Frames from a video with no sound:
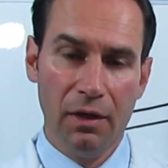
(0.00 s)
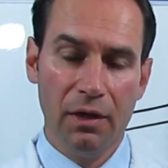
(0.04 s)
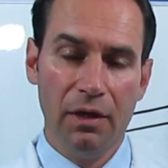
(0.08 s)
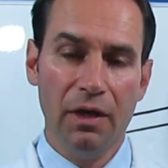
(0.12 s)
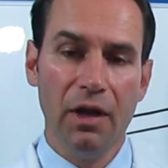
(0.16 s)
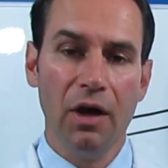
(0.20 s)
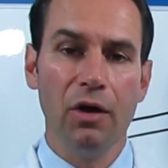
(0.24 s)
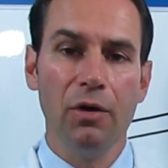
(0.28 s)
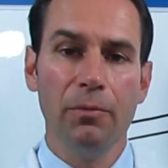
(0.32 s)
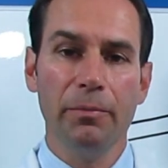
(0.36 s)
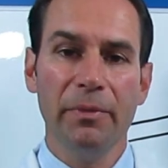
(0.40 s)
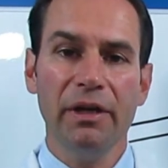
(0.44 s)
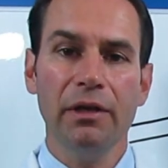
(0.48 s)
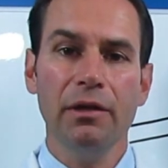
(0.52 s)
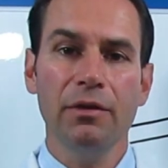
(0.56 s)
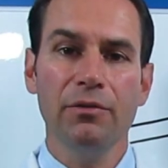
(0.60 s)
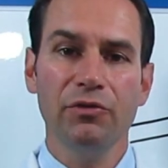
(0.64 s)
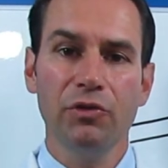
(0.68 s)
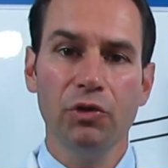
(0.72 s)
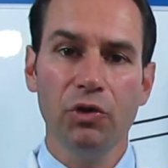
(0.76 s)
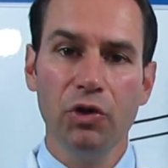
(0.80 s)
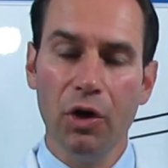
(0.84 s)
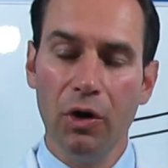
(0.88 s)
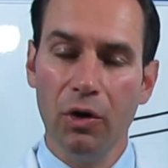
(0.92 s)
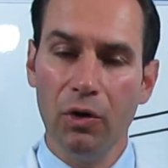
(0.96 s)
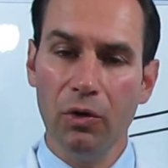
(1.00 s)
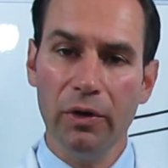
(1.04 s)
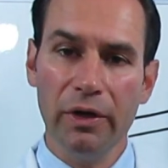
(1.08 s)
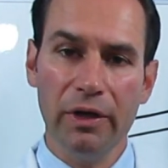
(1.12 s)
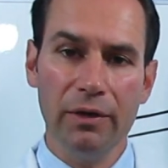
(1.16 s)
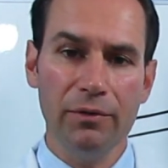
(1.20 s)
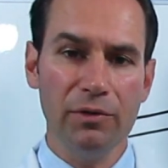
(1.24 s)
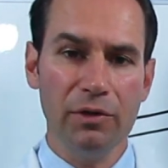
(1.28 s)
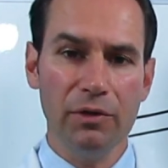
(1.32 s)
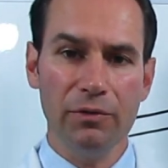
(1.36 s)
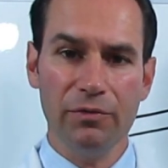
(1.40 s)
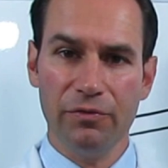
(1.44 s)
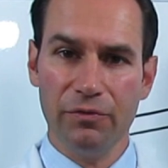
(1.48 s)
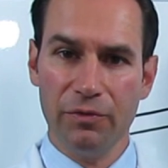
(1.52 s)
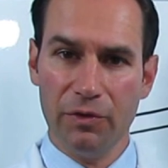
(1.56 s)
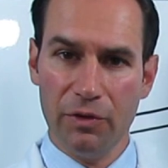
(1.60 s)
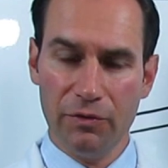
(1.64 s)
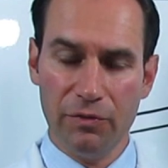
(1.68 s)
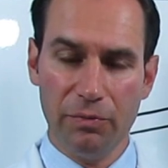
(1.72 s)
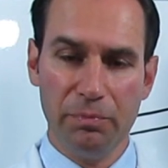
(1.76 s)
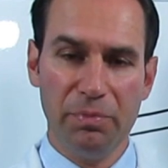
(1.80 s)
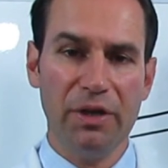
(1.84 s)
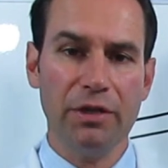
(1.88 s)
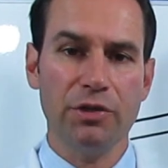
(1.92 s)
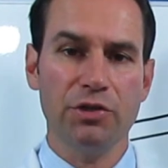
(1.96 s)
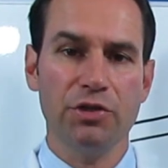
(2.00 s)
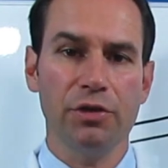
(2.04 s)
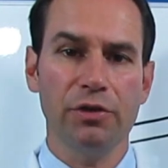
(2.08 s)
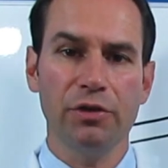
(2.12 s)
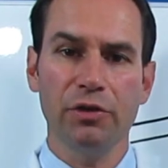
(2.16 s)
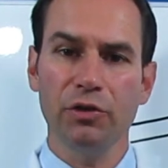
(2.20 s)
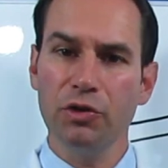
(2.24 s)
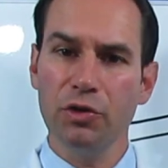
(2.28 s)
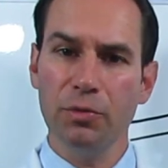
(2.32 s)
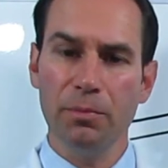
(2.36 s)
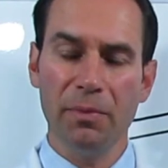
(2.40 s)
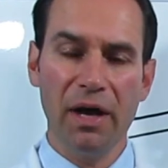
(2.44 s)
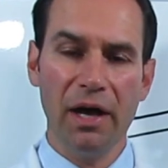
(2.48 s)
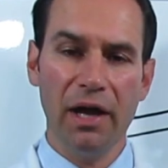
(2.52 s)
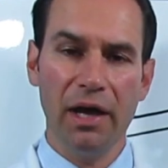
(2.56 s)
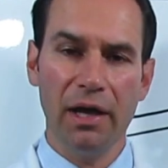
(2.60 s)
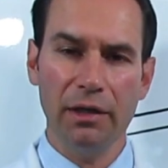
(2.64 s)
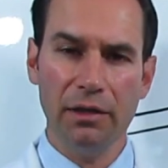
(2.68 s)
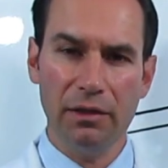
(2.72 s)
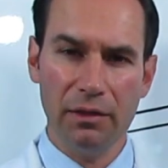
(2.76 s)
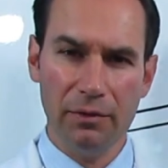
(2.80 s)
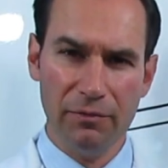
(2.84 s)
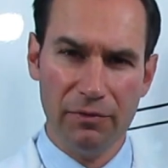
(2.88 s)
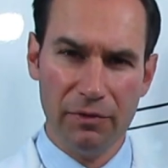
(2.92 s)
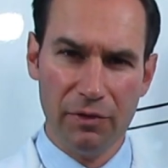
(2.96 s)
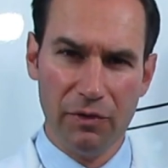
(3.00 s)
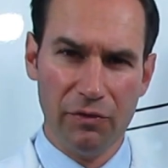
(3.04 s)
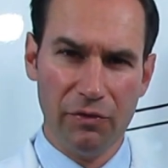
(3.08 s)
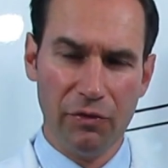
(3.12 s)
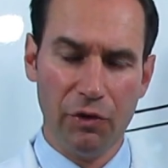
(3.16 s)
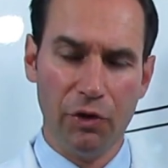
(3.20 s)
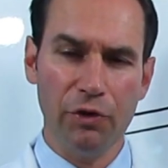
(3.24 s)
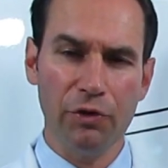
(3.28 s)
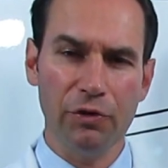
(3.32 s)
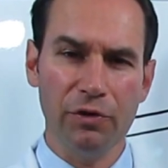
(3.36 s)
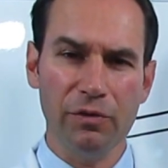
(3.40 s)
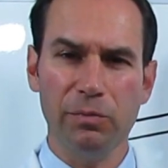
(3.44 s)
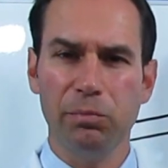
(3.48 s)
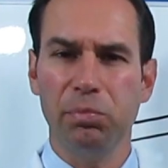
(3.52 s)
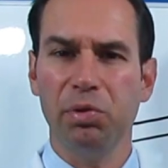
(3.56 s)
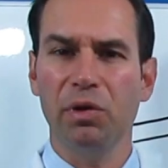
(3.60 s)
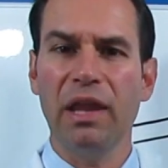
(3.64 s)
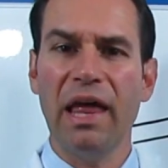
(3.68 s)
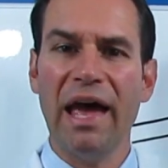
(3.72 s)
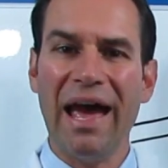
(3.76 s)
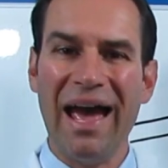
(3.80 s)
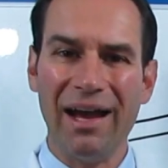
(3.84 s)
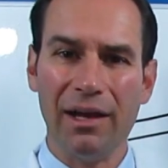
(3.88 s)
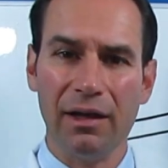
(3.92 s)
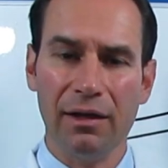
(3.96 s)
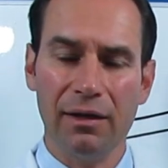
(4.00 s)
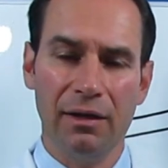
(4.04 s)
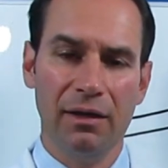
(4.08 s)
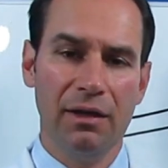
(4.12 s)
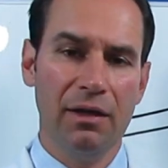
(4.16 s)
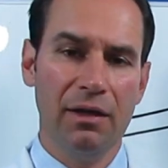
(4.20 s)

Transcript: Now, many of you know, and you've pictured in your mind, you've heard of plaque